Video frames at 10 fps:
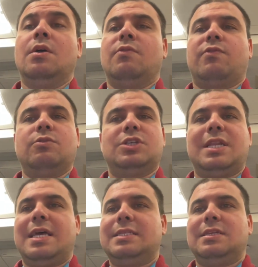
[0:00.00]
from
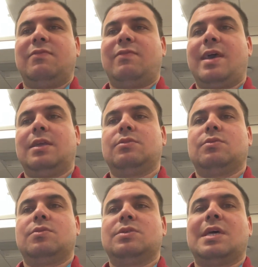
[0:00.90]
genetic
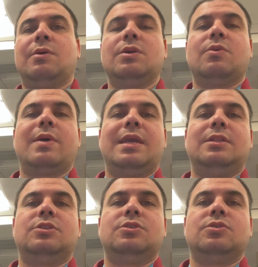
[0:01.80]
factors all the
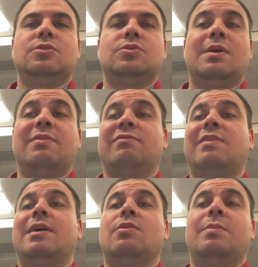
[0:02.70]
way to
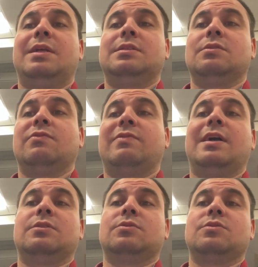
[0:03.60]
environmental
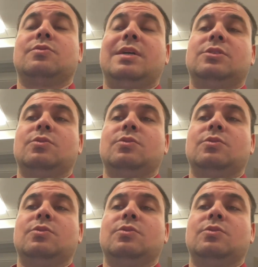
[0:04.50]
factors, right?